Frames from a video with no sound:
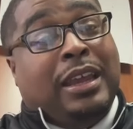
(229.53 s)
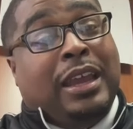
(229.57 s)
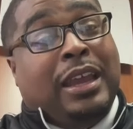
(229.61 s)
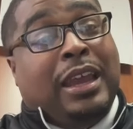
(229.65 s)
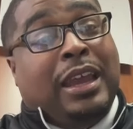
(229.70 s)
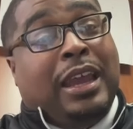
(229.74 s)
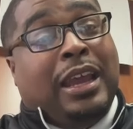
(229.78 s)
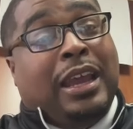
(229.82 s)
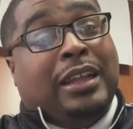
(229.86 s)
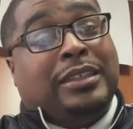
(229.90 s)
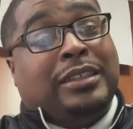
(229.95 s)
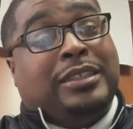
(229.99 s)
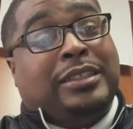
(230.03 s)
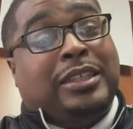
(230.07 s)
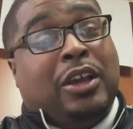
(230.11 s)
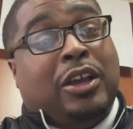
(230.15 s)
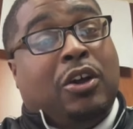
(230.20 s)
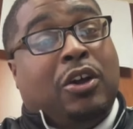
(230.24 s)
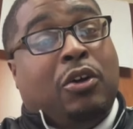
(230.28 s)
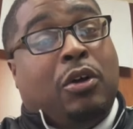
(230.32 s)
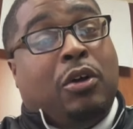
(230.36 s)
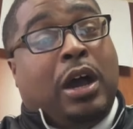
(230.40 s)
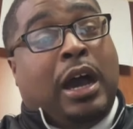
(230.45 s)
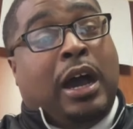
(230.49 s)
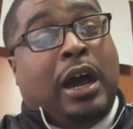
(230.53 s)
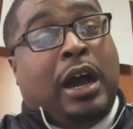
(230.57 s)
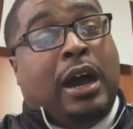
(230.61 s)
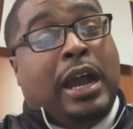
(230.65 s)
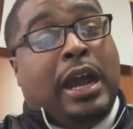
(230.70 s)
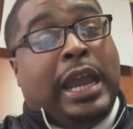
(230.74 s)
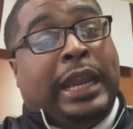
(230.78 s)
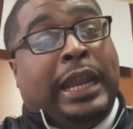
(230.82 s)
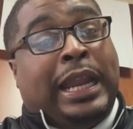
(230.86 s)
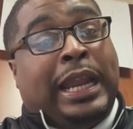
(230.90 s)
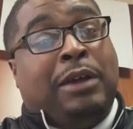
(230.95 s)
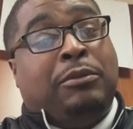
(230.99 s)
And so, uh,
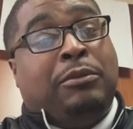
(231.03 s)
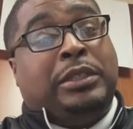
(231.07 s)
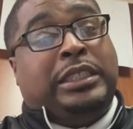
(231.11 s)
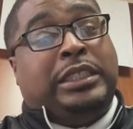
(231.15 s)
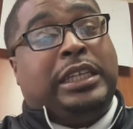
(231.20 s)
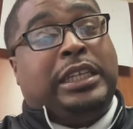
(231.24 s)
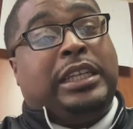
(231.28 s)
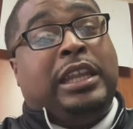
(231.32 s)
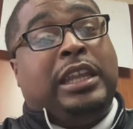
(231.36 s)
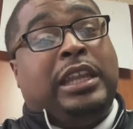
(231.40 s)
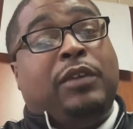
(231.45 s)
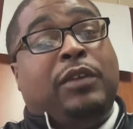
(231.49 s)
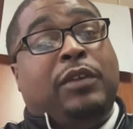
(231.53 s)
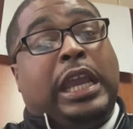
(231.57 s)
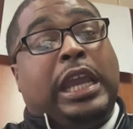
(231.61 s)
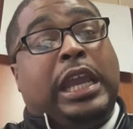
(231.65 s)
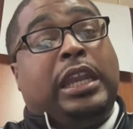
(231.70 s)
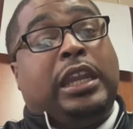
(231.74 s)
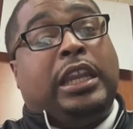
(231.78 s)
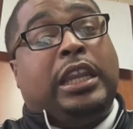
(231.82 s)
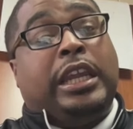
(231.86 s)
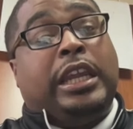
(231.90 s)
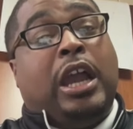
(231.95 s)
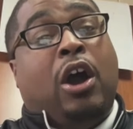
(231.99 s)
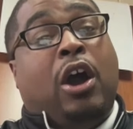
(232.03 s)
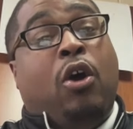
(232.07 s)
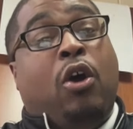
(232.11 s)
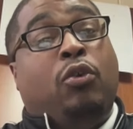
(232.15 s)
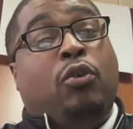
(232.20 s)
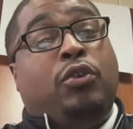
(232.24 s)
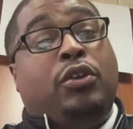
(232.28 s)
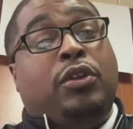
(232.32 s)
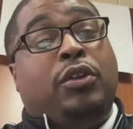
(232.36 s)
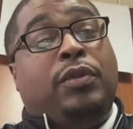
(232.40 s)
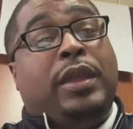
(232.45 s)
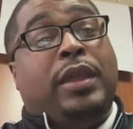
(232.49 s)
and I was significantly
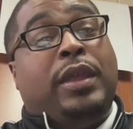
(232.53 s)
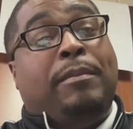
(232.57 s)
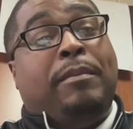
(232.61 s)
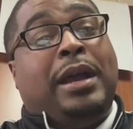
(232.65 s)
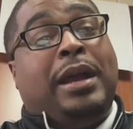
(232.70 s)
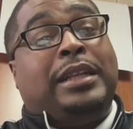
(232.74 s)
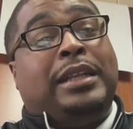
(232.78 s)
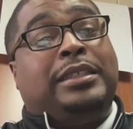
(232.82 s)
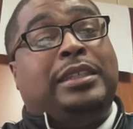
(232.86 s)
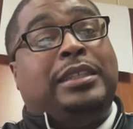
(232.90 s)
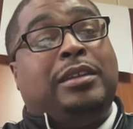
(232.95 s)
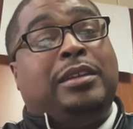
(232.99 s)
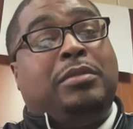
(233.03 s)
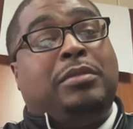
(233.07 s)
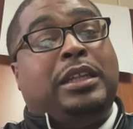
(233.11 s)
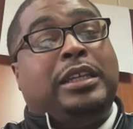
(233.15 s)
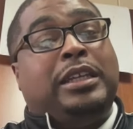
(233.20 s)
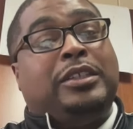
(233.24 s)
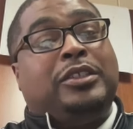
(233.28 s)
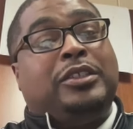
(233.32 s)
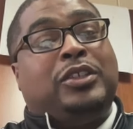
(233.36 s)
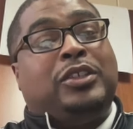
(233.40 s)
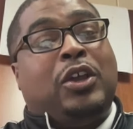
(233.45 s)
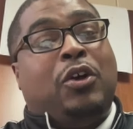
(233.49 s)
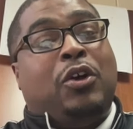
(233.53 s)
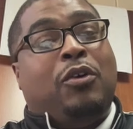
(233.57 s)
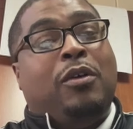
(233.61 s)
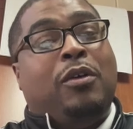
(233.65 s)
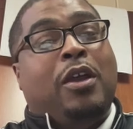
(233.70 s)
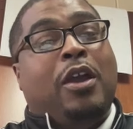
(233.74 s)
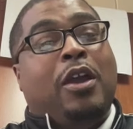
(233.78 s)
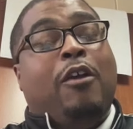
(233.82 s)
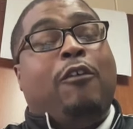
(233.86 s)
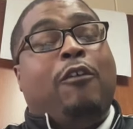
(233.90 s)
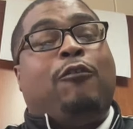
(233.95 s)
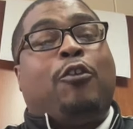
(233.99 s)
older than my siblings. So
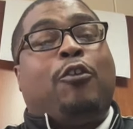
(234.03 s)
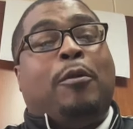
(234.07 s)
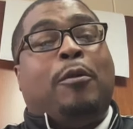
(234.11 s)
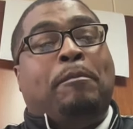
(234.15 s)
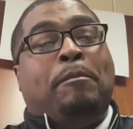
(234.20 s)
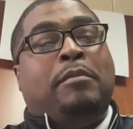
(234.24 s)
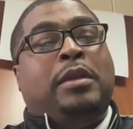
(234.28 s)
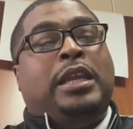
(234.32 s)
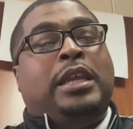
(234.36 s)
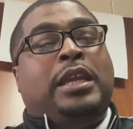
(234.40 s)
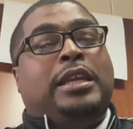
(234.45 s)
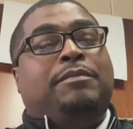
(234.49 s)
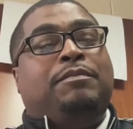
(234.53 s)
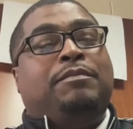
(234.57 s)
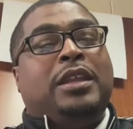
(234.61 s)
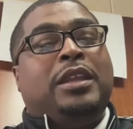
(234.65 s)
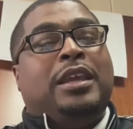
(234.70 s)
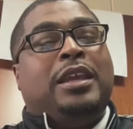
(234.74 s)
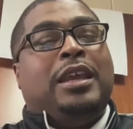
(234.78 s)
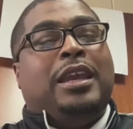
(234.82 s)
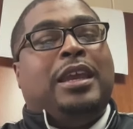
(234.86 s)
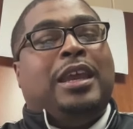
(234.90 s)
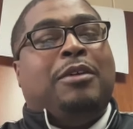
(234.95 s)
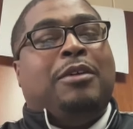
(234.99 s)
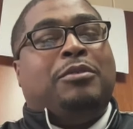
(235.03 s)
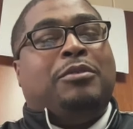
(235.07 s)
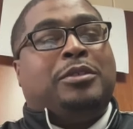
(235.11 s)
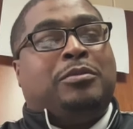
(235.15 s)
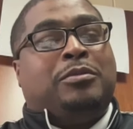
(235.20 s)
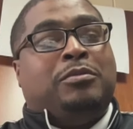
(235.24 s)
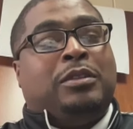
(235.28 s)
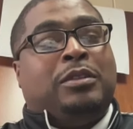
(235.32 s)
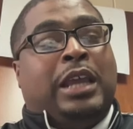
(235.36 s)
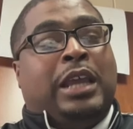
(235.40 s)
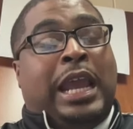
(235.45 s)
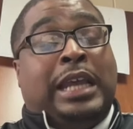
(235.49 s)
for me, it was
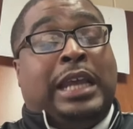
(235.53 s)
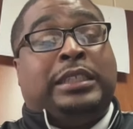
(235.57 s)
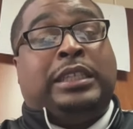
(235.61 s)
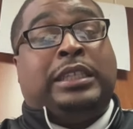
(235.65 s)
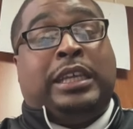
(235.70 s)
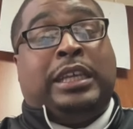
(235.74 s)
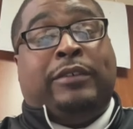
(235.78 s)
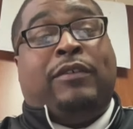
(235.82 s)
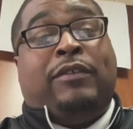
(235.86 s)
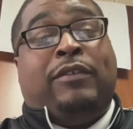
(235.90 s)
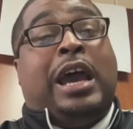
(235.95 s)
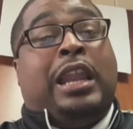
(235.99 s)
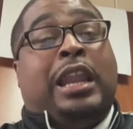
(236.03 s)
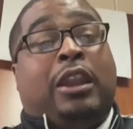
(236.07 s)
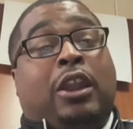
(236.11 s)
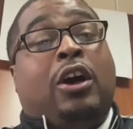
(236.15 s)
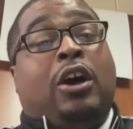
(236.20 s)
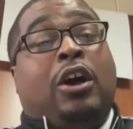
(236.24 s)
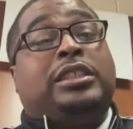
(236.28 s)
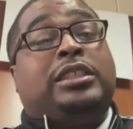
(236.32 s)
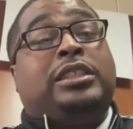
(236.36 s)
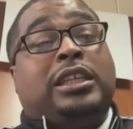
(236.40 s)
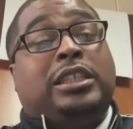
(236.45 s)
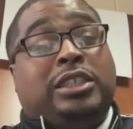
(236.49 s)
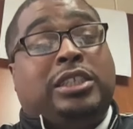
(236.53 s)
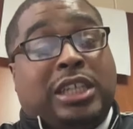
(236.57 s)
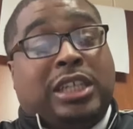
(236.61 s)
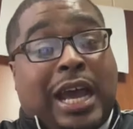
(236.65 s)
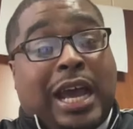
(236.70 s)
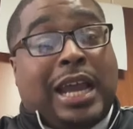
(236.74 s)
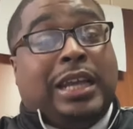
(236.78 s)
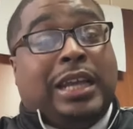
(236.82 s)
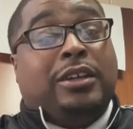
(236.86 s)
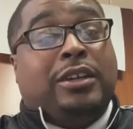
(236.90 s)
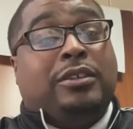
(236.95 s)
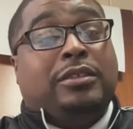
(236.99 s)
as if I lost a
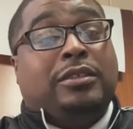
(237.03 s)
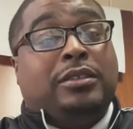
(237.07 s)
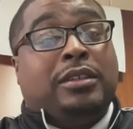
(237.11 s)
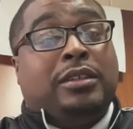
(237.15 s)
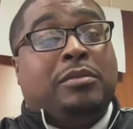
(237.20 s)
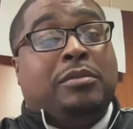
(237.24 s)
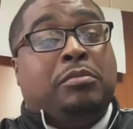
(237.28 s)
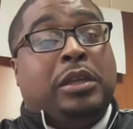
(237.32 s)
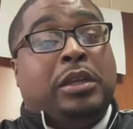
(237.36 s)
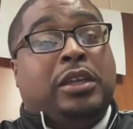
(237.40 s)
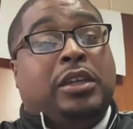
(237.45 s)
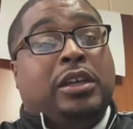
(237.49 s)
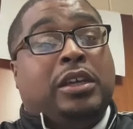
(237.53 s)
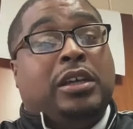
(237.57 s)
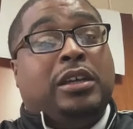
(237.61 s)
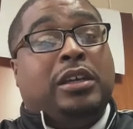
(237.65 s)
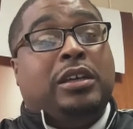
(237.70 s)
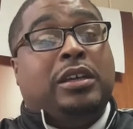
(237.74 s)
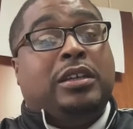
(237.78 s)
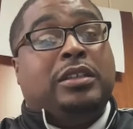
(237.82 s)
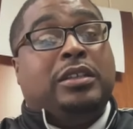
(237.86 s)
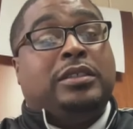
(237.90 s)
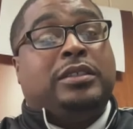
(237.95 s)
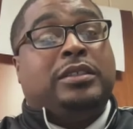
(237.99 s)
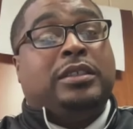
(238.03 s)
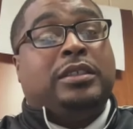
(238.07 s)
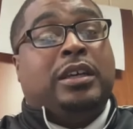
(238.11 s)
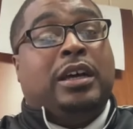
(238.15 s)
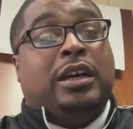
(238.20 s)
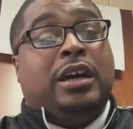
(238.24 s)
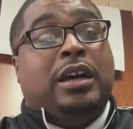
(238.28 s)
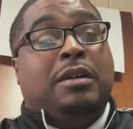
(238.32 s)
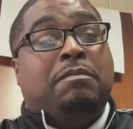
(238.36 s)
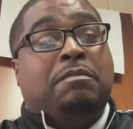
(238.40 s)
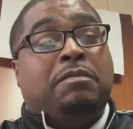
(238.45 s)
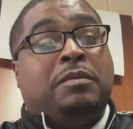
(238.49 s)
child because
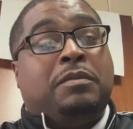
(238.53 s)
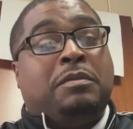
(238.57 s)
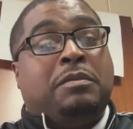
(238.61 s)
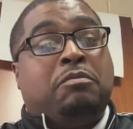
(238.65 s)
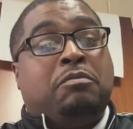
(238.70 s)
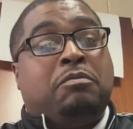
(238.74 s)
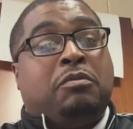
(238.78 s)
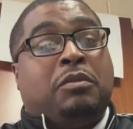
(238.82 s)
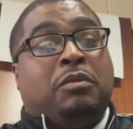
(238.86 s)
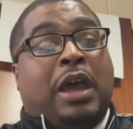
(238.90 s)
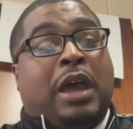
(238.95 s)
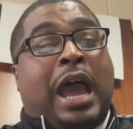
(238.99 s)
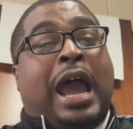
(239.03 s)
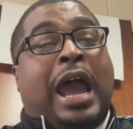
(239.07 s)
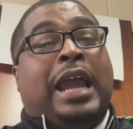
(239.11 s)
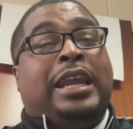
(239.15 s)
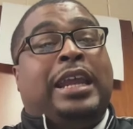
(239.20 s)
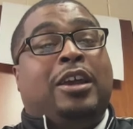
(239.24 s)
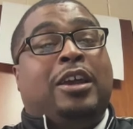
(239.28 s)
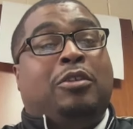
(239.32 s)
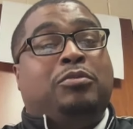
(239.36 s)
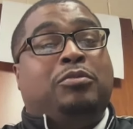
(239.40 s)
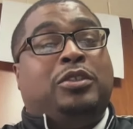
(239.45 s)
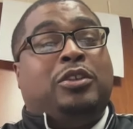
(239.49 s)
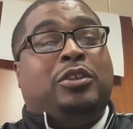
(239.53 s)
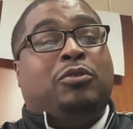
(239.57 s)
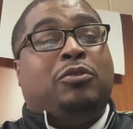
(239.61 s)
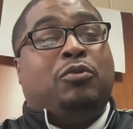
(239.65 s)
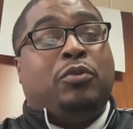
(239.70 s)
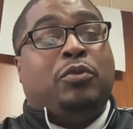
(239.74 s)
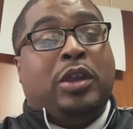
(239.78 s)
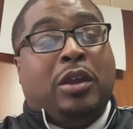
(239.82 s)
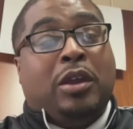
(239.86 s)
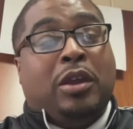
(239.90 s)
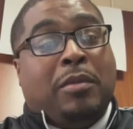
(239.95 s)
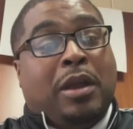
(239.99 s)
um, I helped to
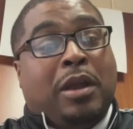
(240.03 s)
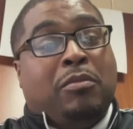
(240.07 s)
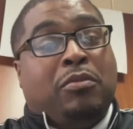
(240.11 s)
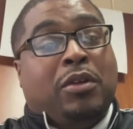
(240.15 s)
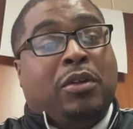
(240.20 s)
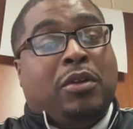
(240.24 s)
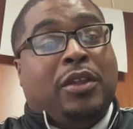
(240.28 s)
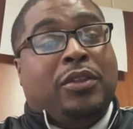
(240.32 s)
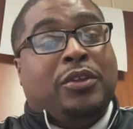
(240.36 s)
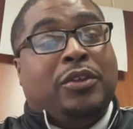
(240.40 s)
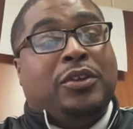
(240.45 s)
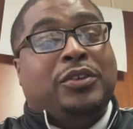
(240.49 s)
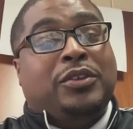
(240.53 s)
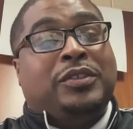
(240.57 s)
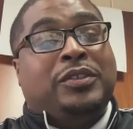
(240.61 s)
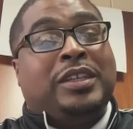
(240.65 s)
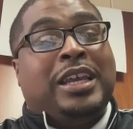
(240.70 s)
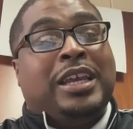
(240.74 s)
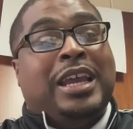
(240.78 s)
rear my brothers.